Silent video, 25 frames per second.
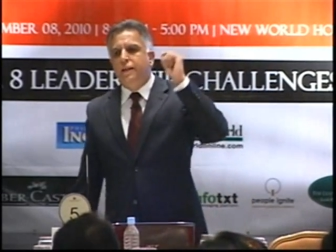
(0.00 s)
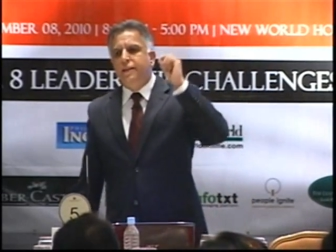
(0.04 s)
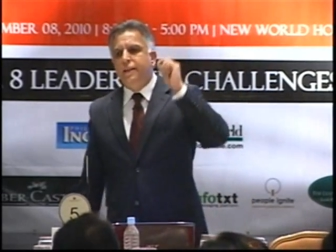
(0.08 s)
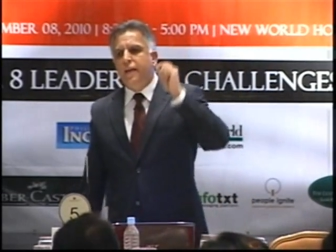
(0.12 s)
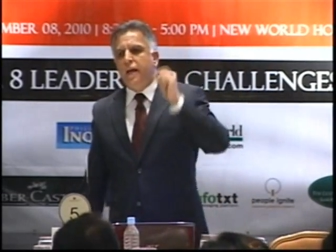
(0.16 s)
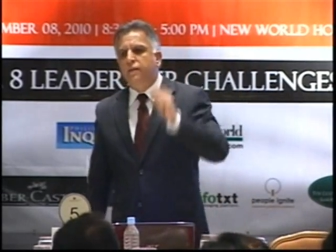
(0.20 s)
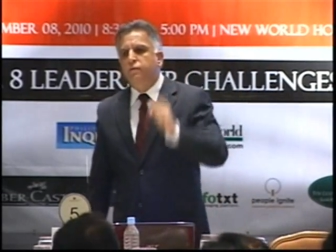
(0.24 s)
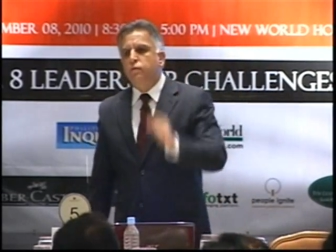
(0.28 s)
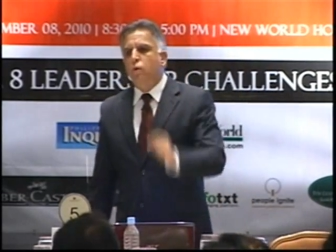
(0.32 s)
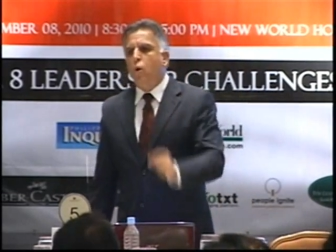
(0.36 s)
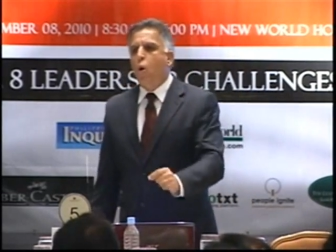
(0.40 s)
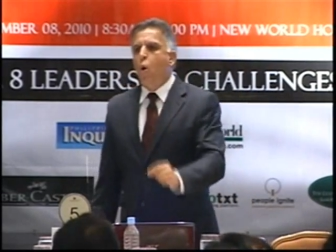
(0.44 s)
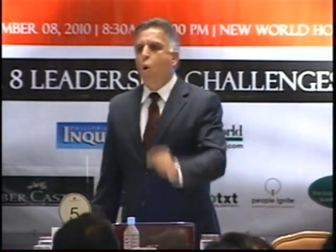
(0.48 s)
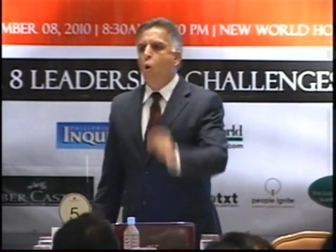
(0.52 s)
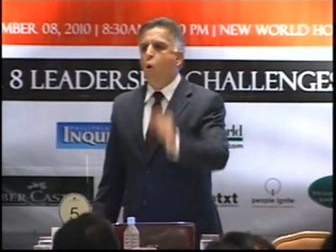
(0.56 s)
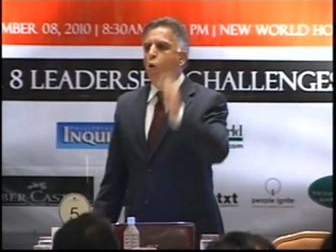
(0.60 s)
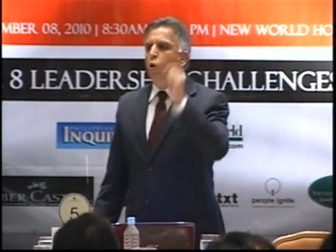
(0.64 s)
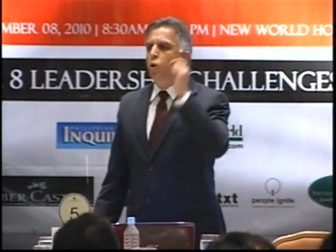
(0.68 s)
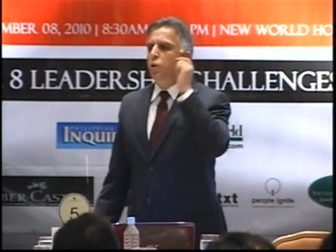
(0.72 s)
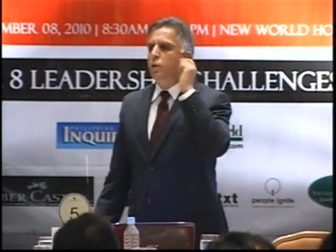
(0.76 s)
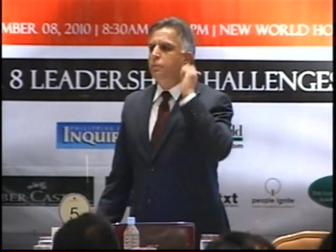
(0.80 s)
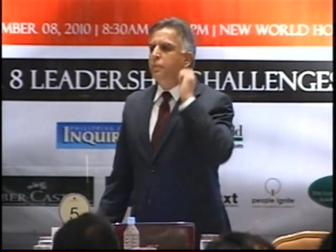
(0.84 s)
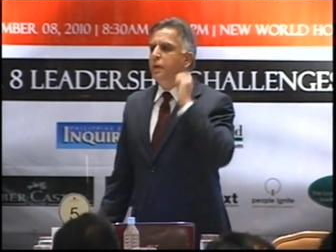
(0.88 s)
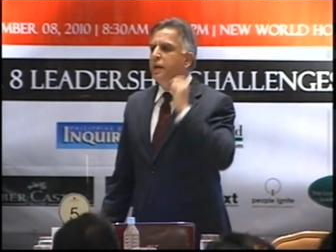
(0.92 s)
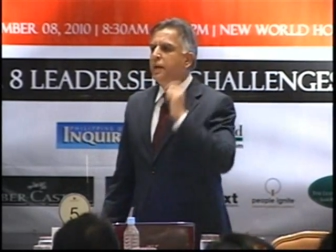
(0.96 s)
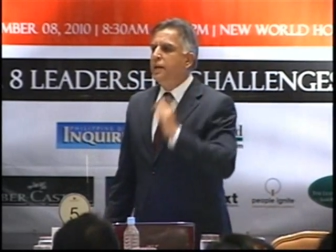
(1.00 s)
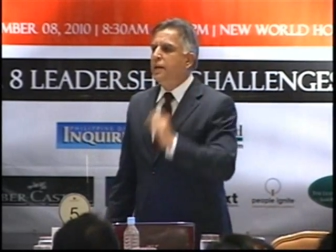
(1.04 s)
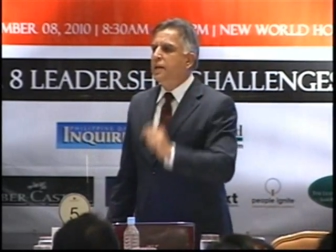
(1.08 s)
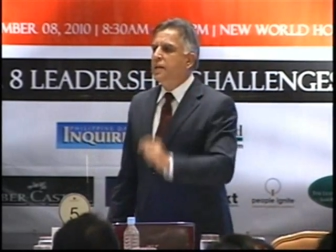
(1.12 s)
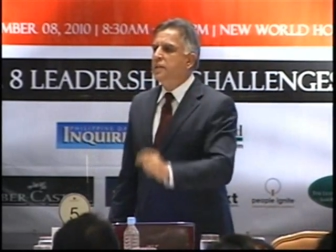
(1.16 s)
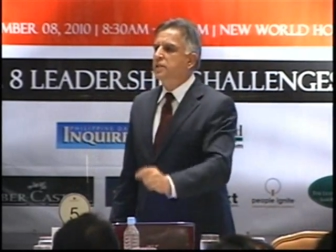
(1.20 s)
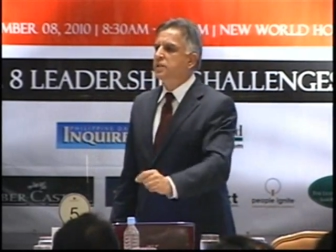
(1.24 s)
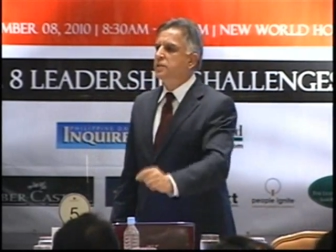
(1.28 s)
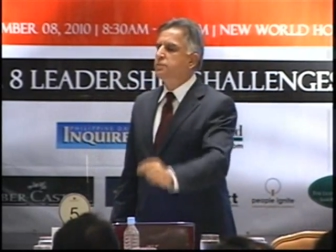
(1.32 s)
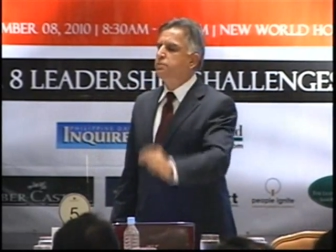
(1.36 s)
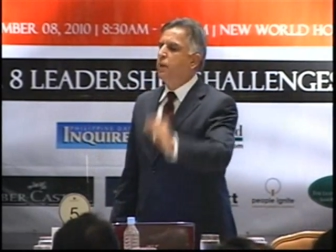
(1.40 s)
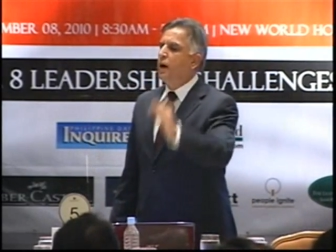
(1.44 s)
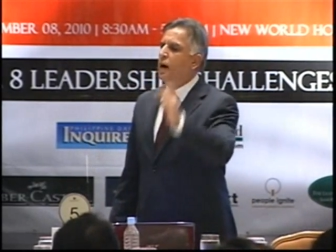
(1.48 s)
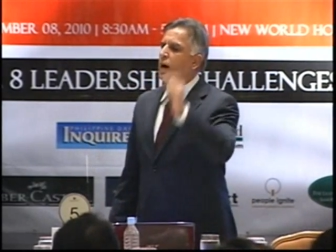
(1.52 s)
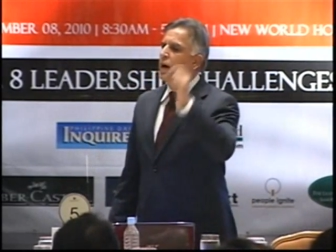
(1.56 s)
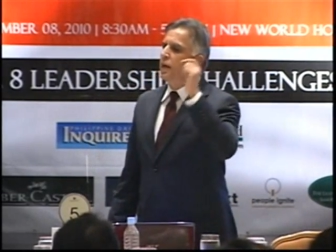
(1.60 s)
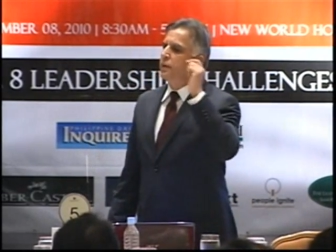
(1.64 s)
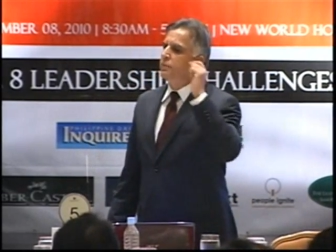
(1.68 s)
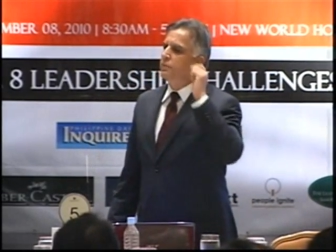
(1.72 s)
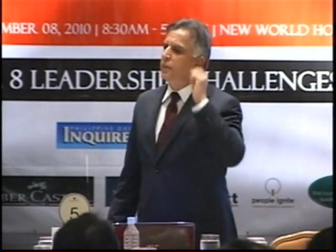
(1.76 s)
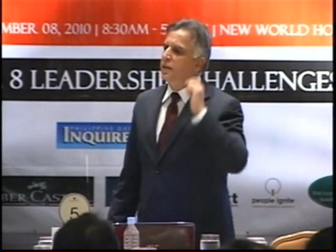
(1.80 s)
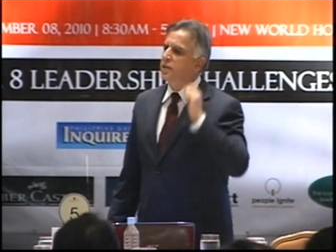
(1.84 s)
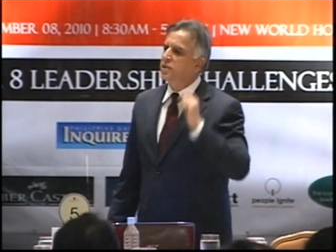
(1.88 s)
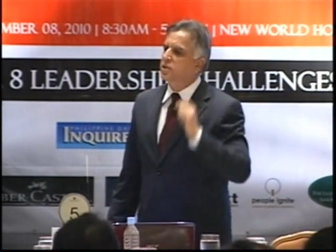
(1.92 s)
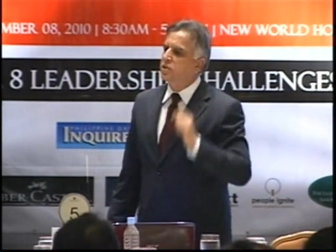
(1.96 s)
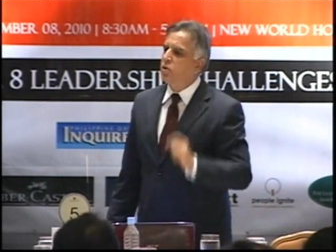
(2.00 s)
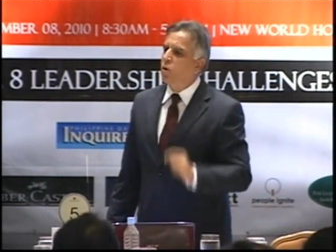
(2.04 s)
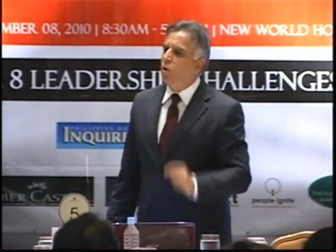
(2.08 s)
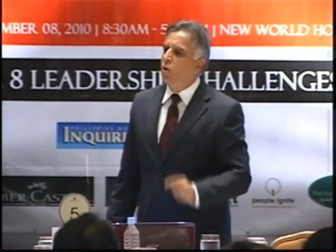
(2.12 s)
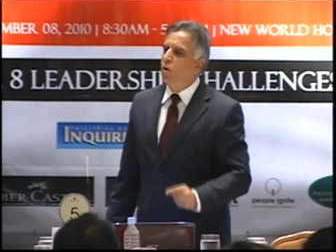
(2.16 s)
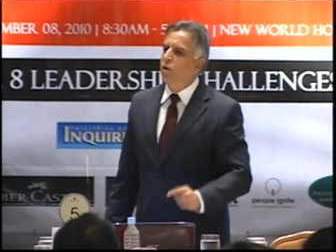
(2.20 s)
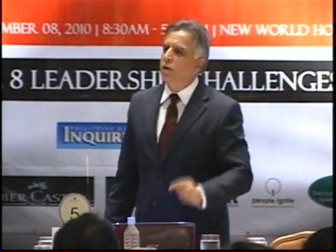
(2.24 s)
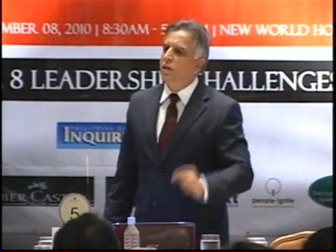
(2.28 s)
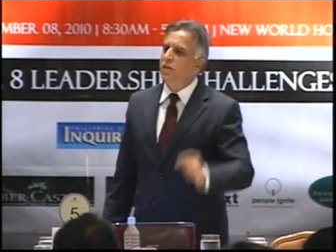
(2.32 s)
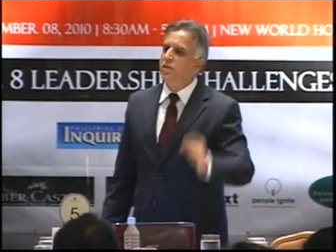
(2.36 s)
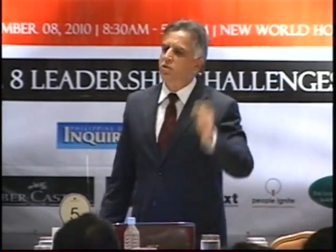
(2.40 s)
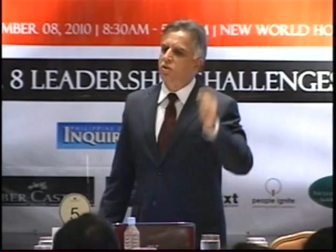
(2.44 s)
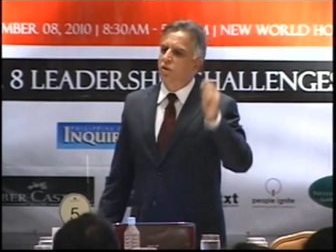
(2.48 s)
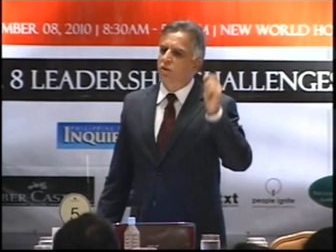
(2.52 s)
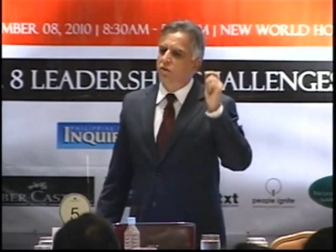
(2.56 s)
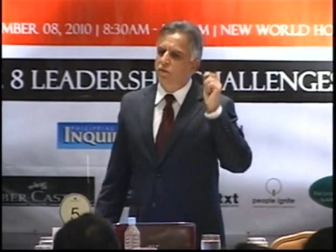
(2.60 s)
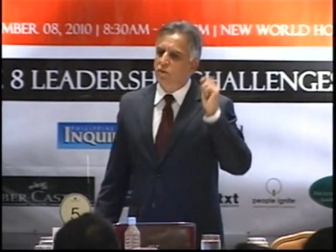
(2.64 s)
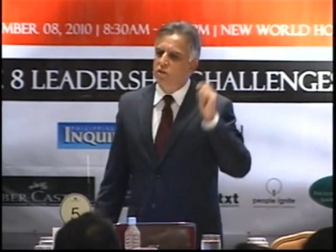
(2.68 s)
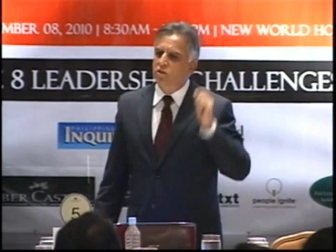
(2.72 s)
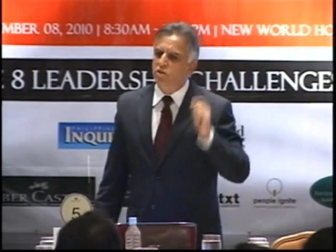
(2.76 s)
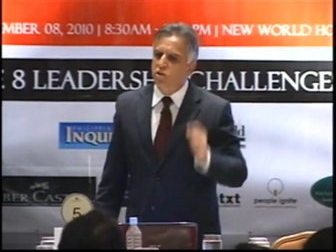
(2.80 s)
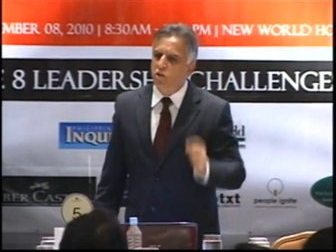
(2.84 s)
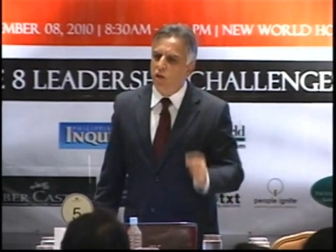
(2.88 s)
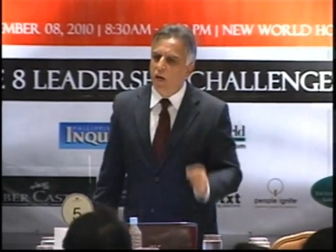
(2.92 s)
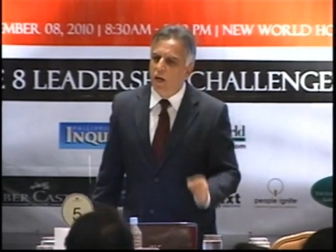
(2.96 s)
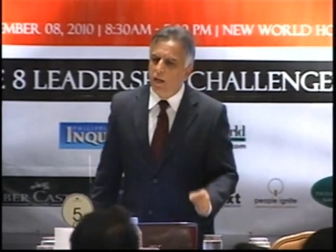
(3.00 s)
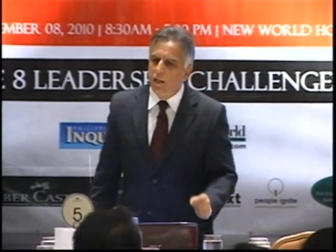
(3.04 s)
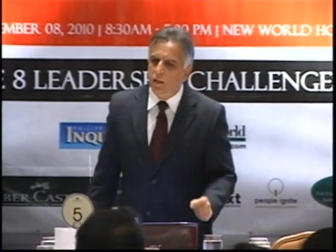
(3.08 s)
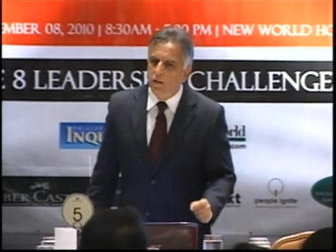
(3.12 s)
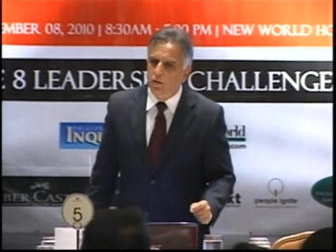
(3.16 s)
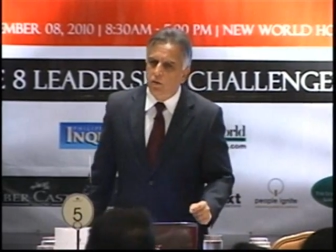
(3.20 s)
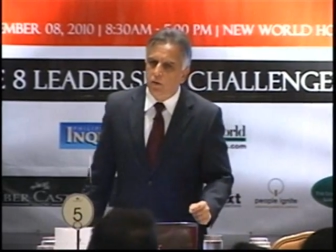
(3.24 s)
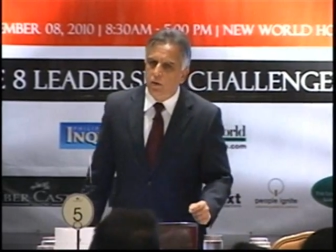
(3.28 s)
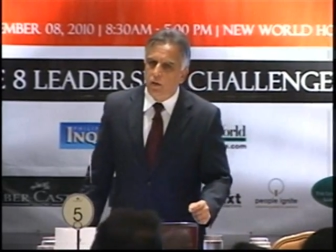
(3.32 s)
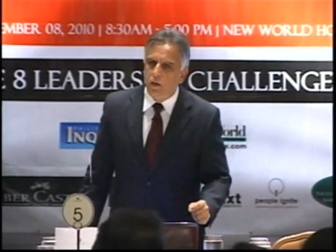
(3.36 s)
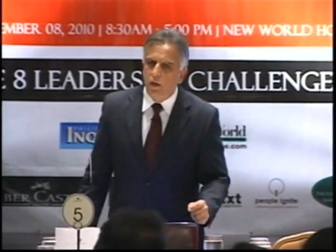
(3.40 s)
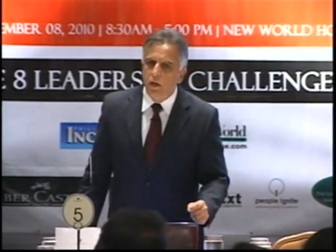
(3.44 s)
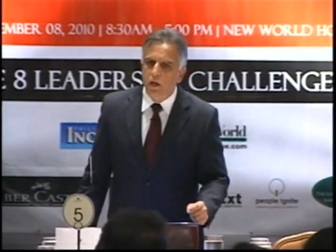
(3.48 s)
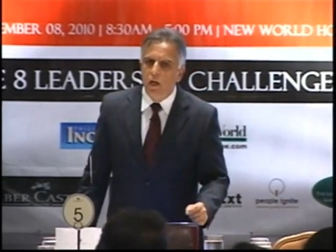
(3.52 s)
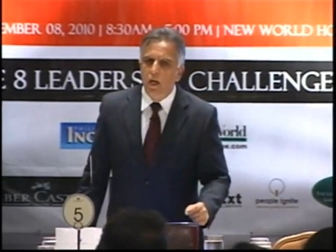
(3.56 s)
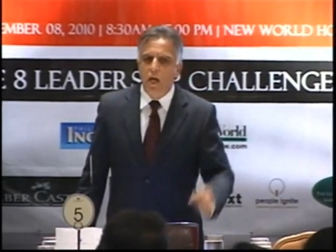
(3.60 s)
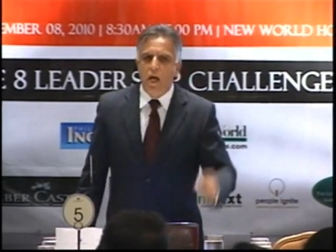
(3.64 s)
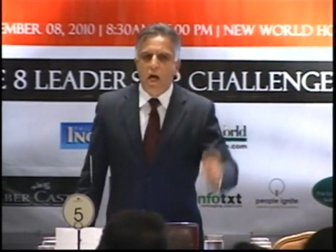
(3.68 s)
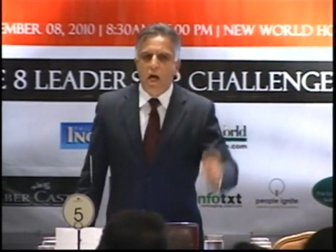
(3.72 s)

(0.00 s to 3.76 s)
they have all been inspired by stories of your childhood.